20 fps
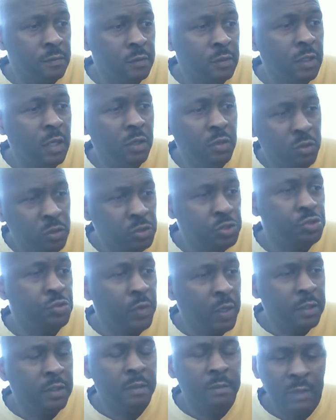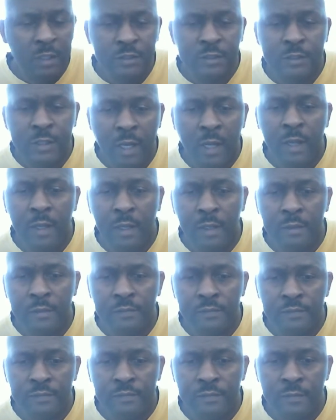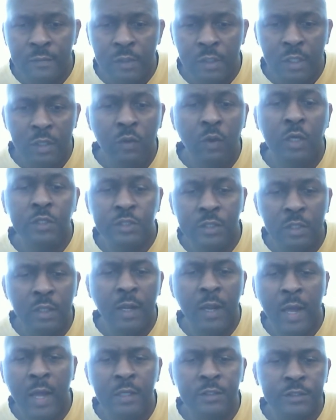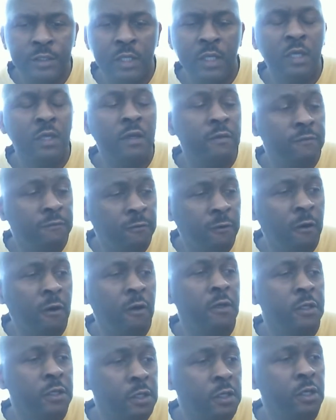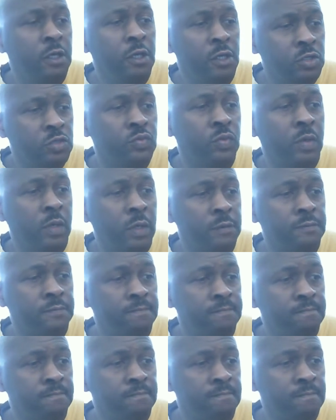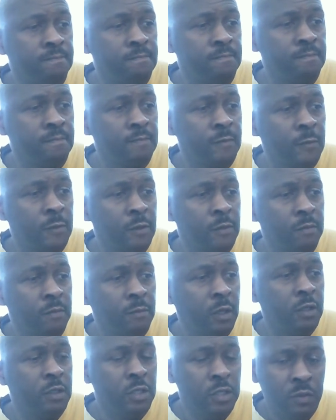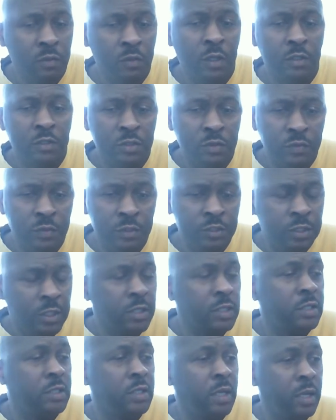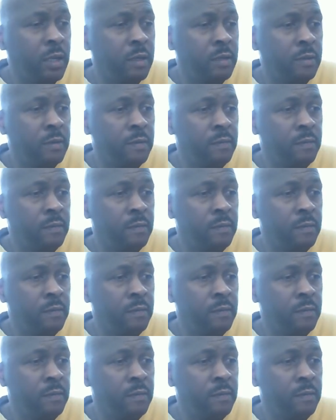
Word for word: Yahushua the Messiah. He was the last king for Israel, but he was rejected.